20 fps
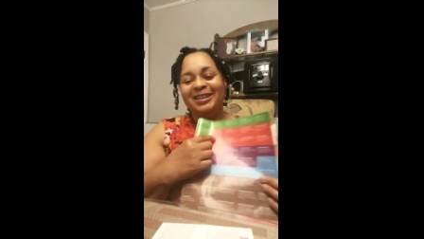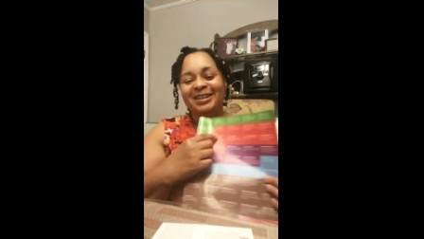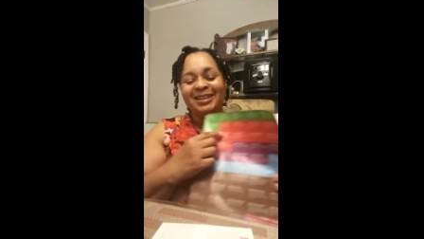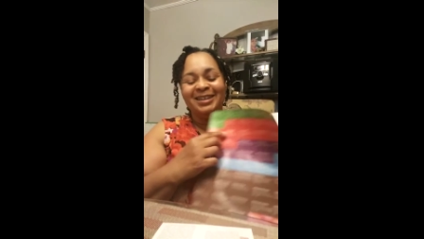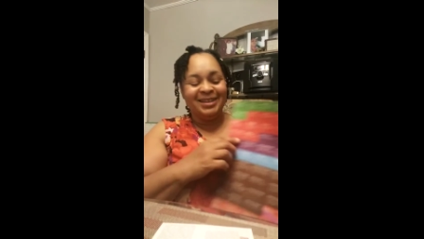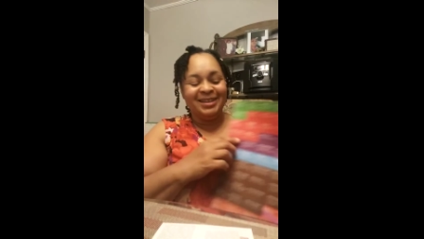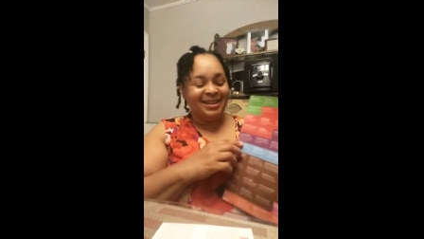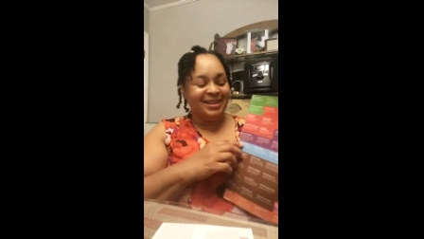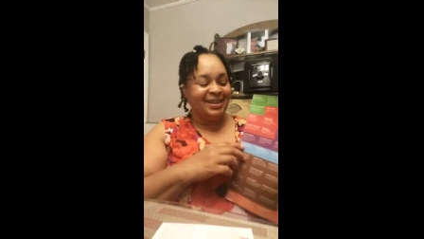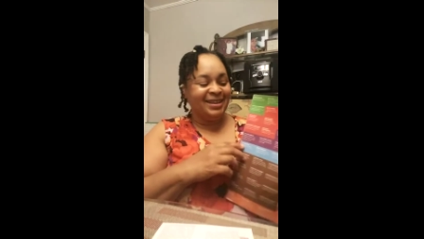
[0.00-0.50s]

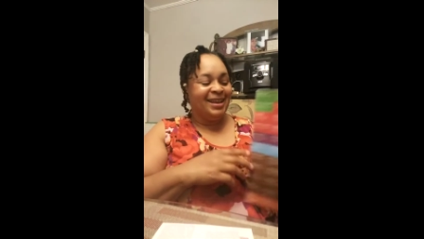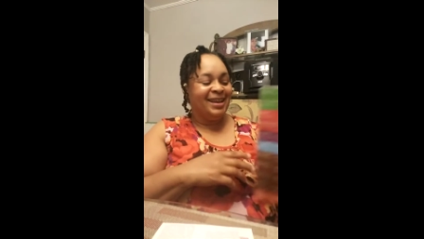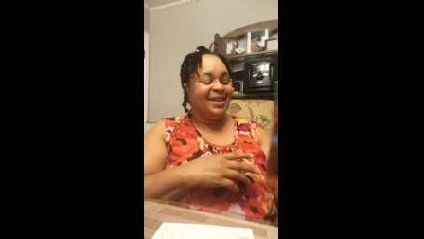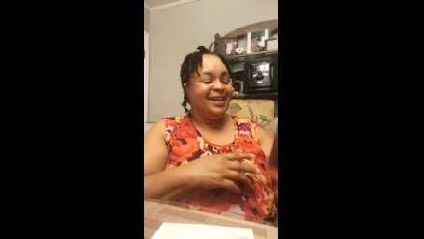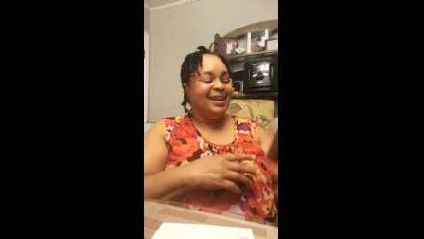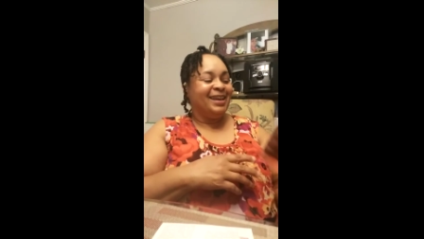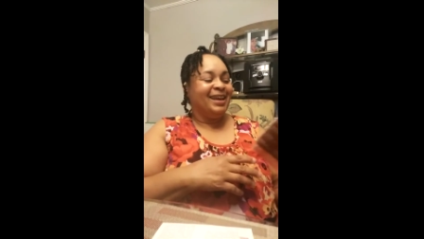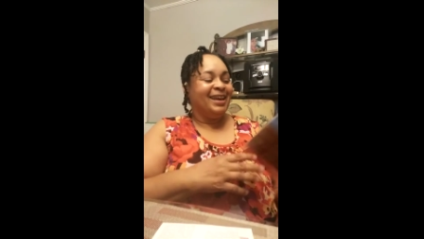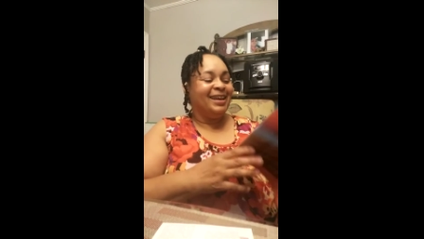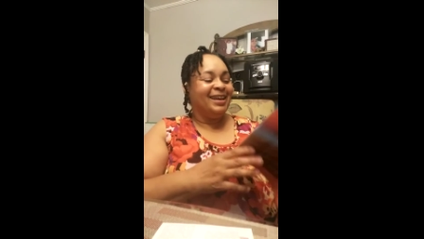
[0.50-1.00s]

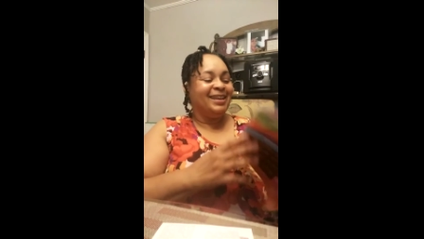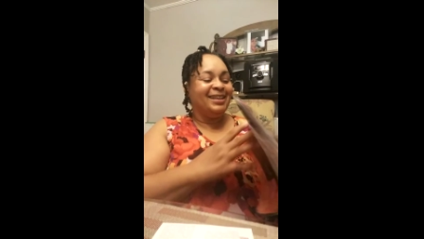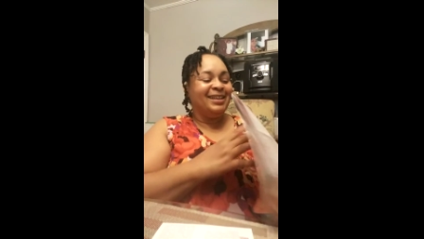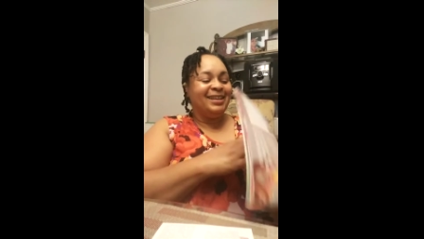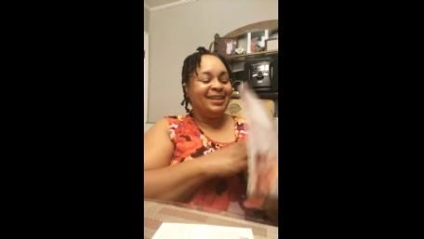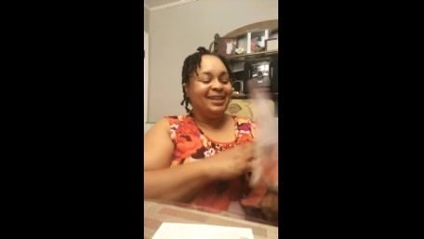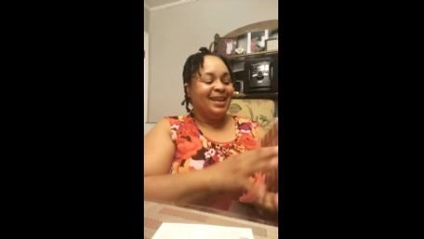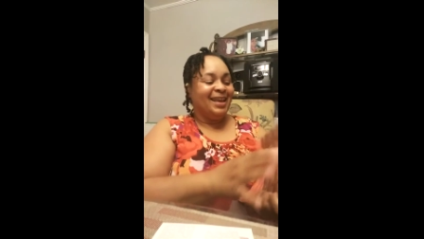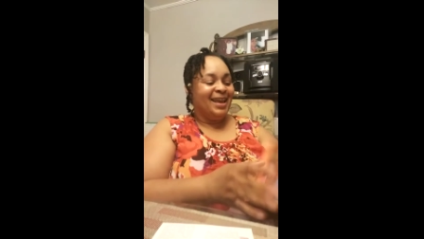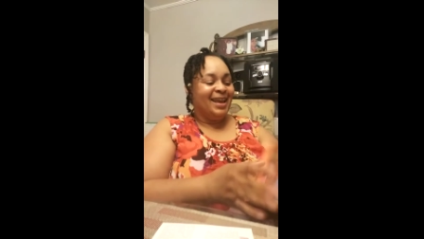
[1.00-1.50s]

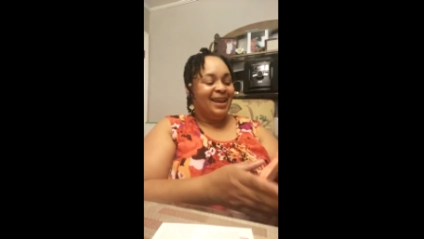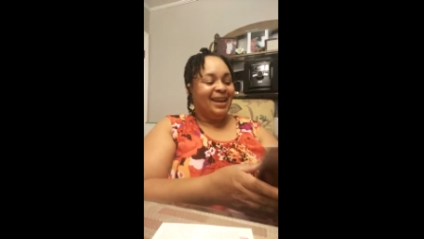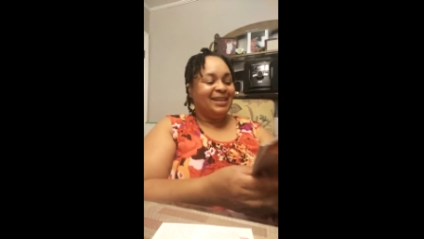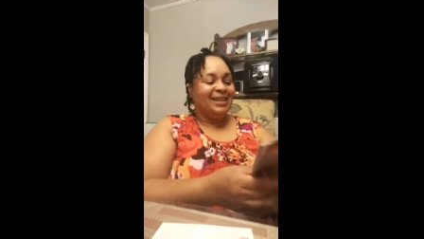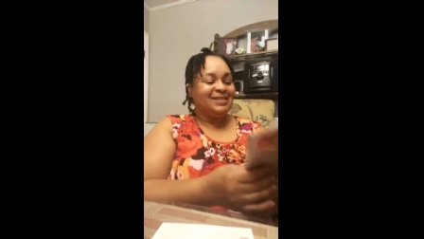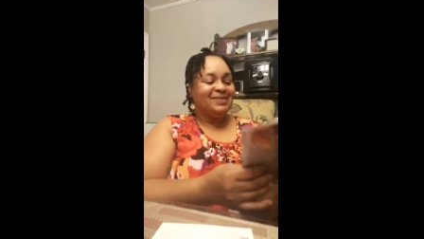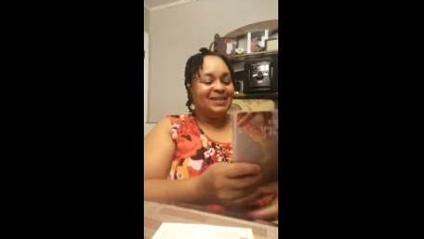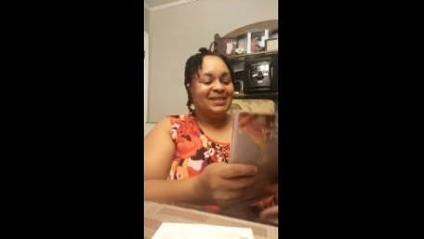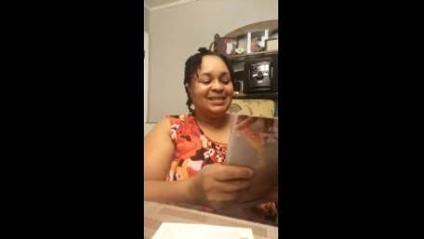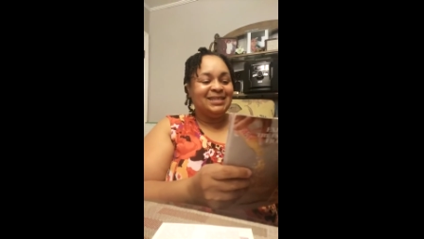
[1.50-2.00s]

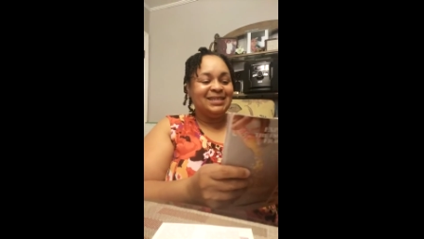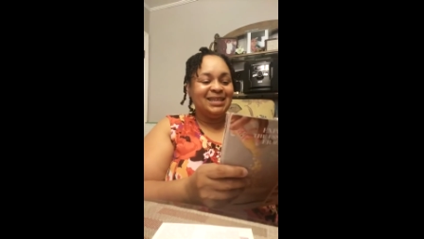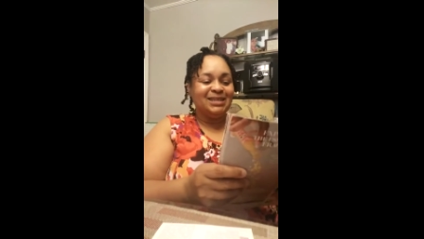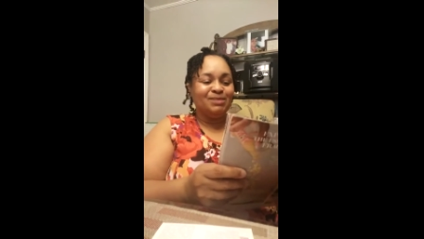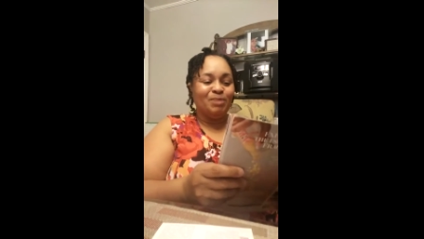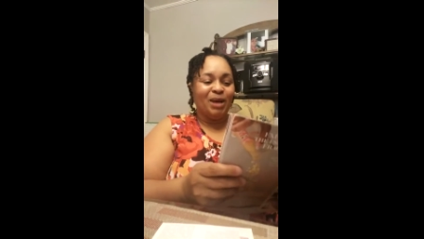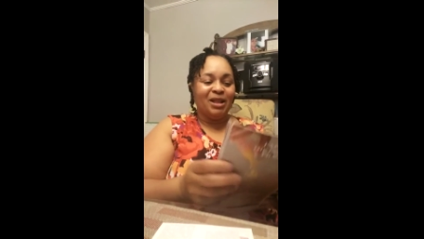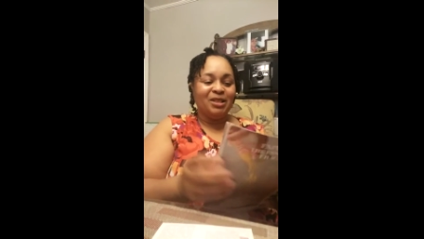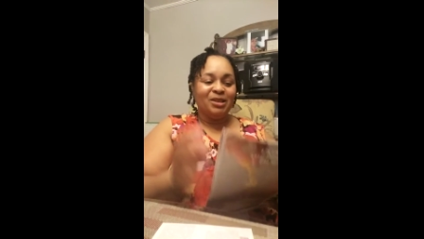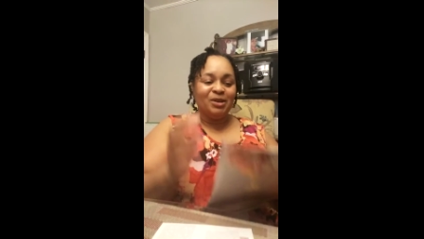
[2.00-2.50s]
That's what it says
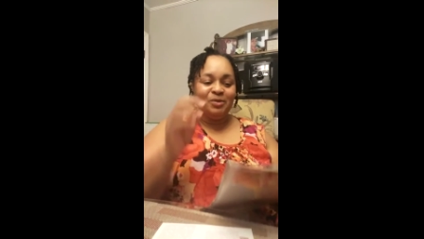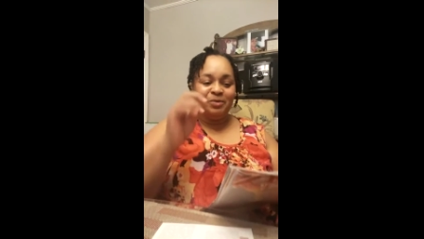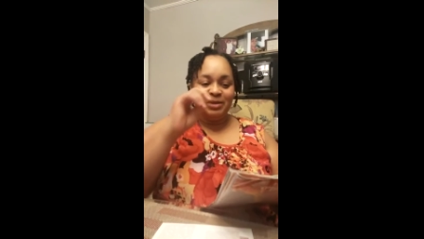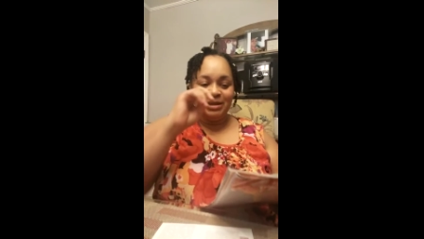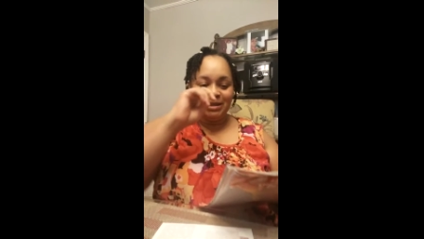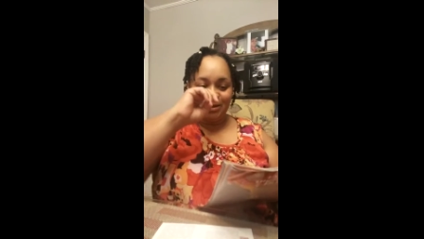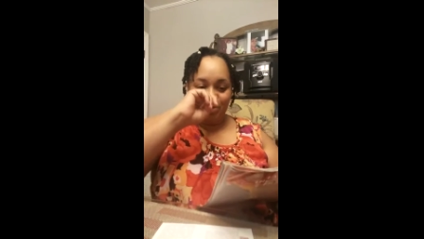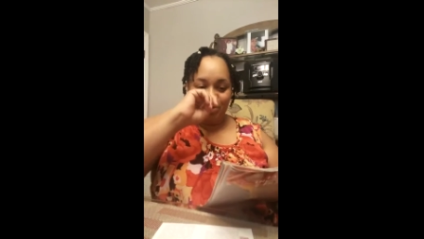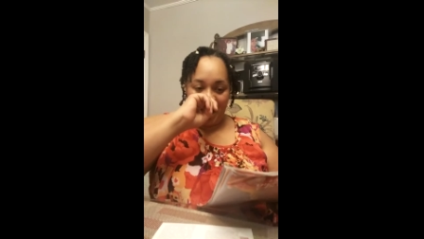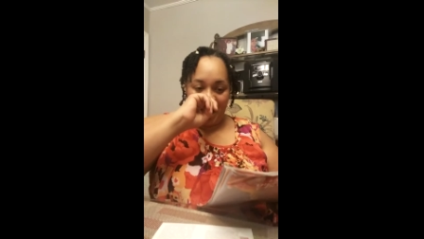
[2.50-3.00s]
about the
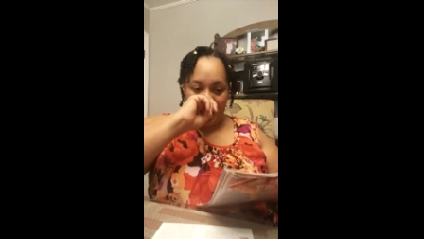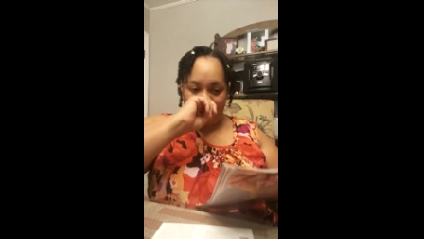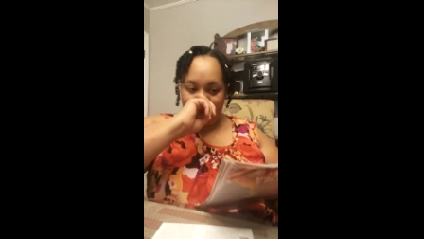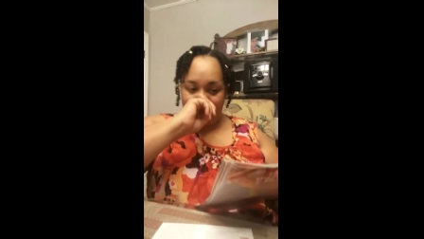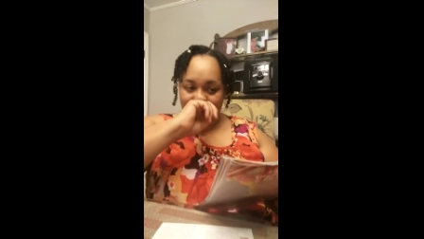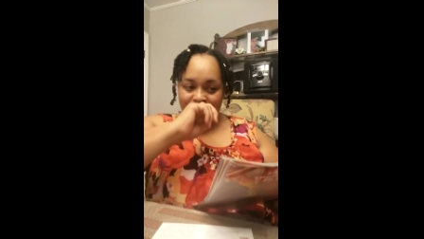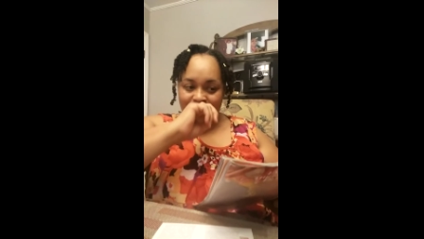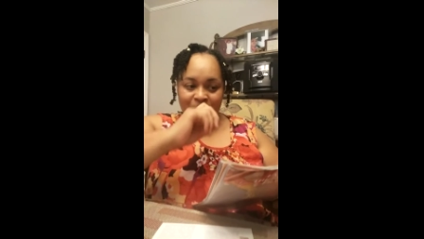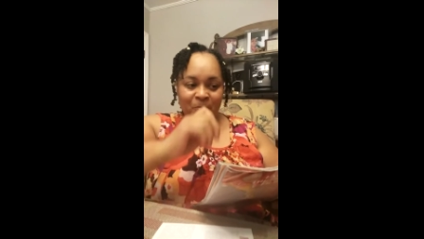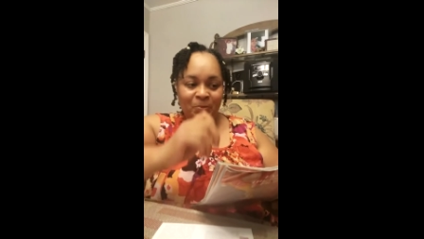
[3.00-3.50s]
crisp
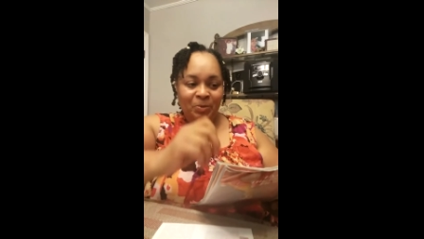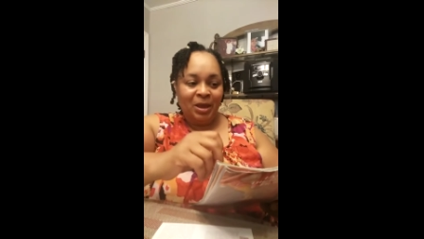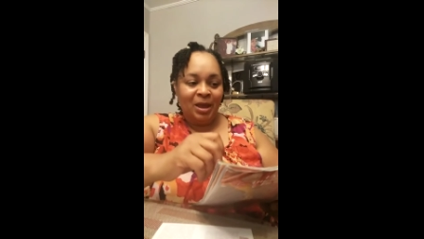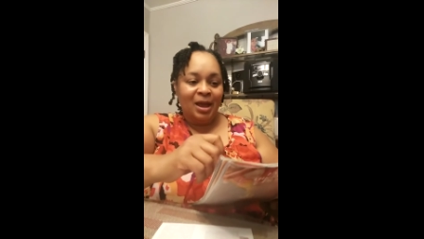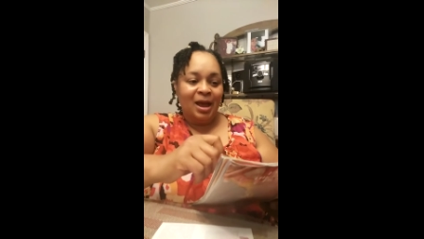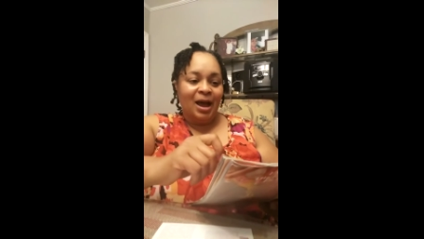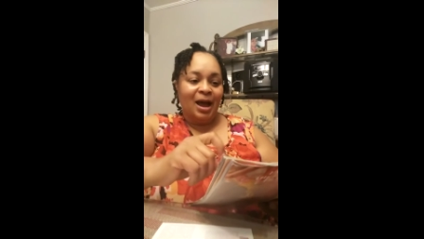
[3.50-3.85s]
apple.